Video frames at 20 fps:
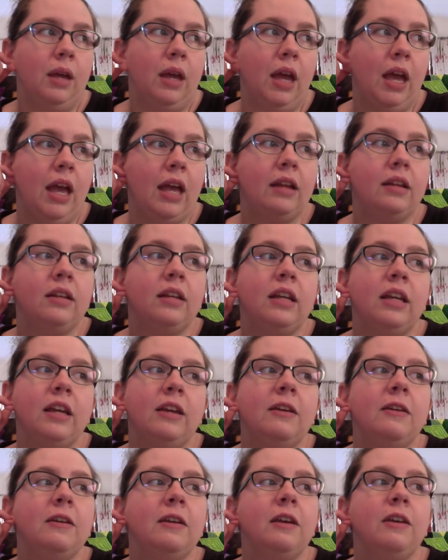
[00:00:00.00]
And
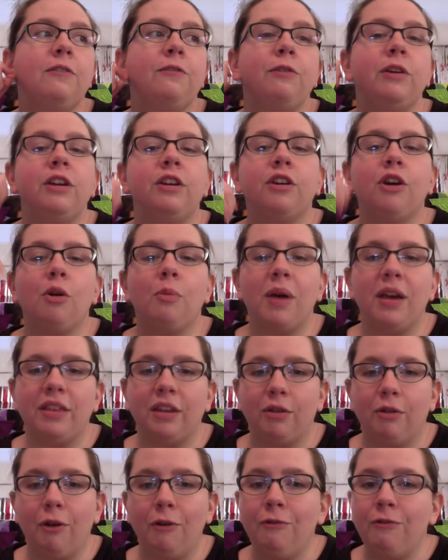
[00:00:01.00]
if we could go by the
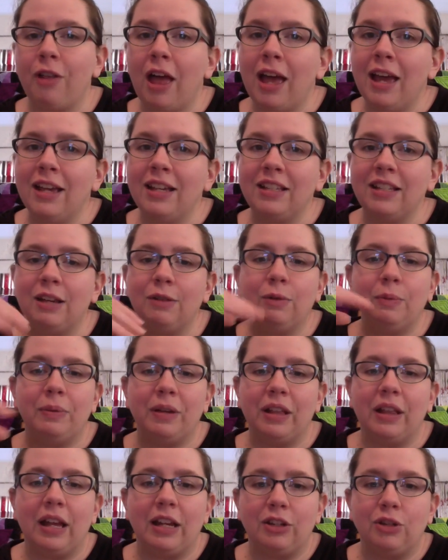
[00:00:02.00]
crow flies, it would be
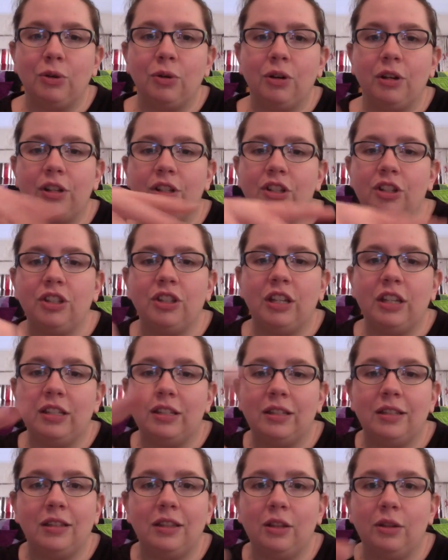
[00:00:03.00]
a lot shorter. It's just
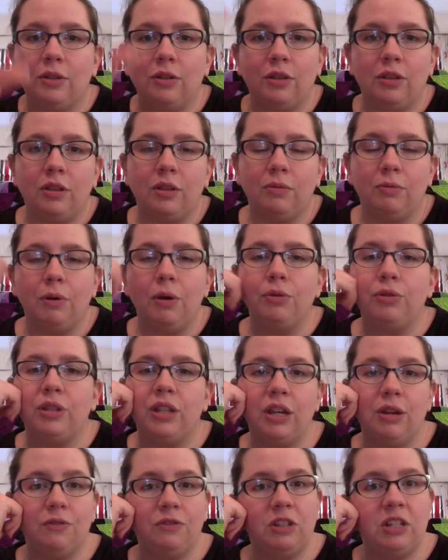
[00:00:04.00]
because the roads that
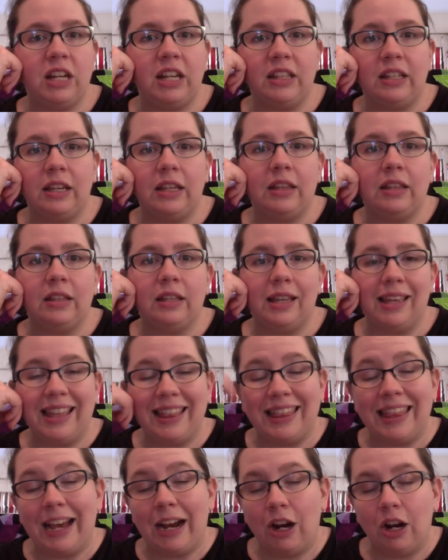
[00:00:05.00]
you have to take to
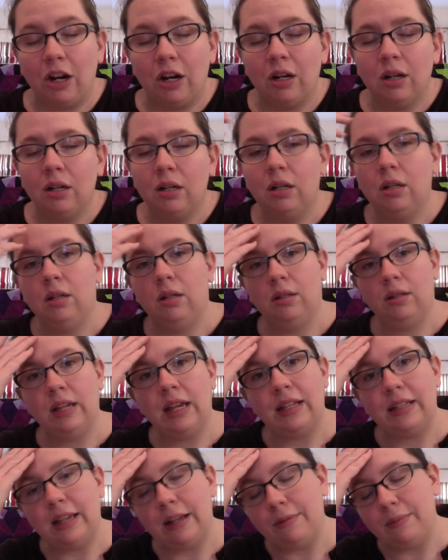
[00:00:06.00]
get there
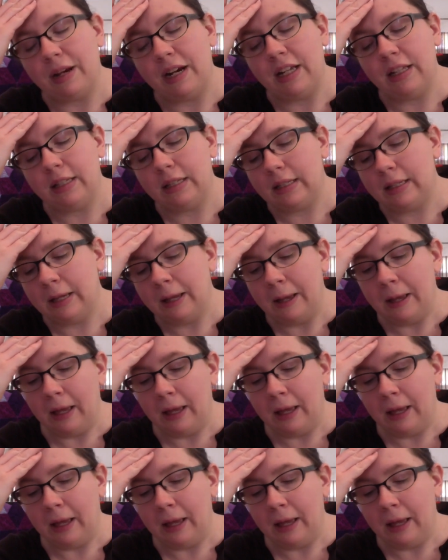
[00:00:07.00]
take 10 minutes.